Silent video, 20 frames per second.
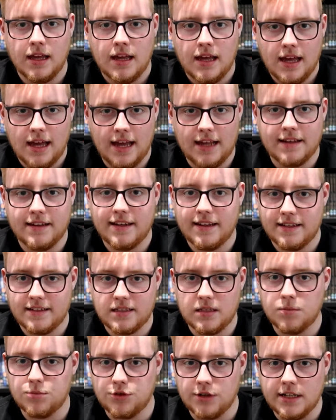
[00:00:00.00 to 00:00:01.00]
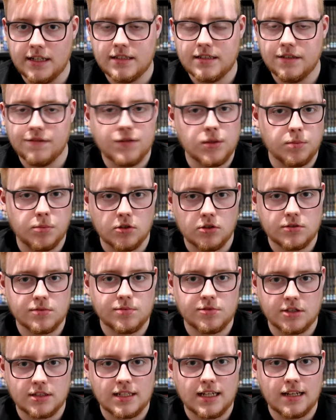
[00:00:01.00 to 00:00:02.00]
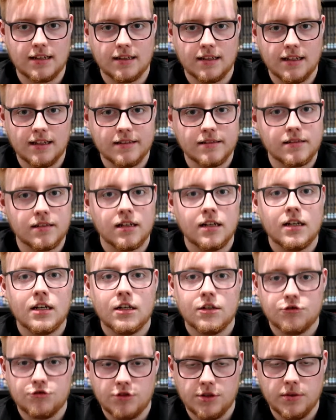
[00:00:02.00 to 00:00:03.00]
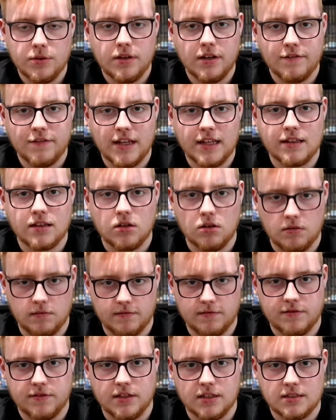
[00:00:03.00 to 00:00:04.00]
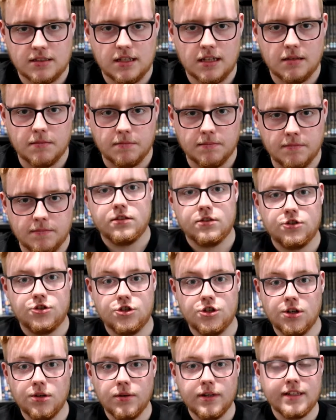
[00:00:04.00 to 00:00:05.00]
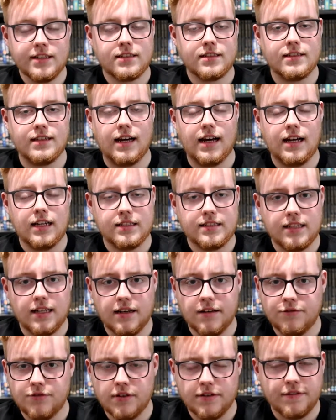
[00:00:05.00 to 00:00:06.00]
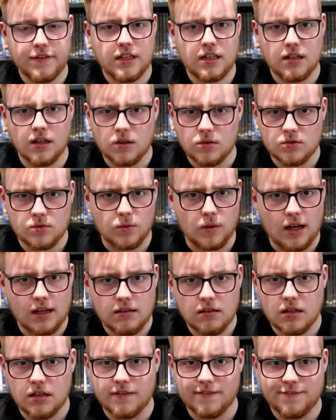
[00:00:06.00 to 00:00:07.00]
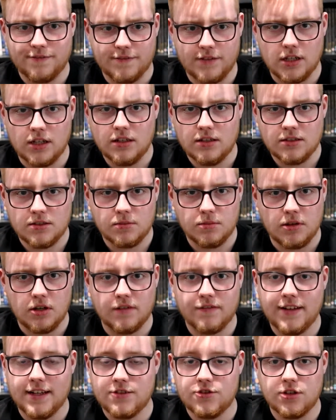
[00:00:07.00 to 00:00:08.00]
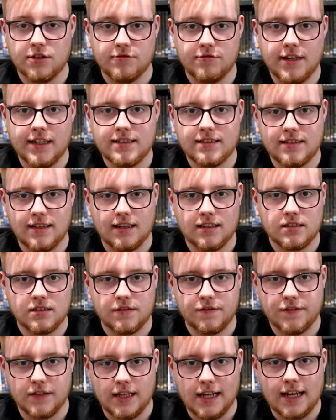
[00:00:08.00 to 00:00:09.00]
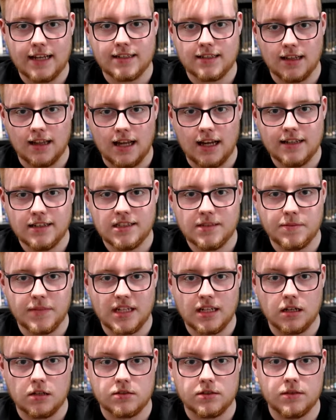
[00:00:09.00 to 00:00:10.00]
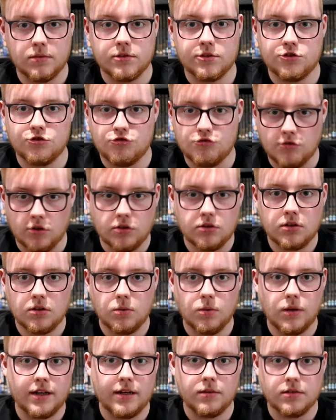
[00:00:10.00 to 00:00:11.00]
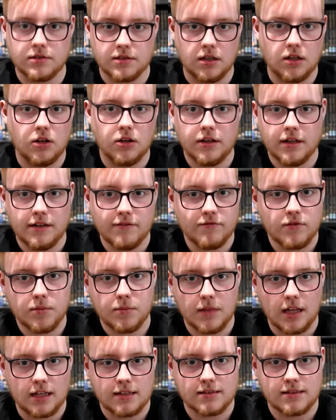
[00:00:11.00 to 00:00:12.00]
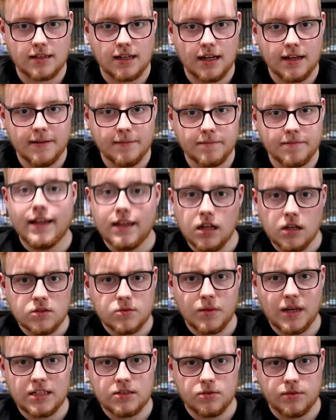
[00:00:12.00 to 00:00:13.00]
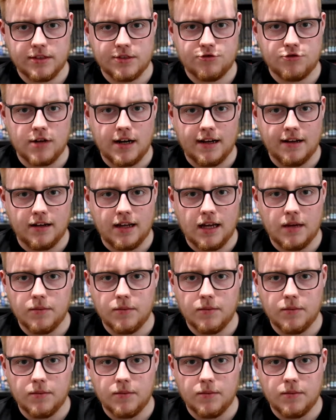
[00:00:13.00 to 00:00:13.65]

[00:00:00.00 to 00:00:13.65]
and Easy Breezy, the book's protagonist. Trudy then comforts him. Shooting starts and everything goes well at first, but eventually Rick starts to forget his lines because he was drunk when he was learning them last night. He goes back to his trailer and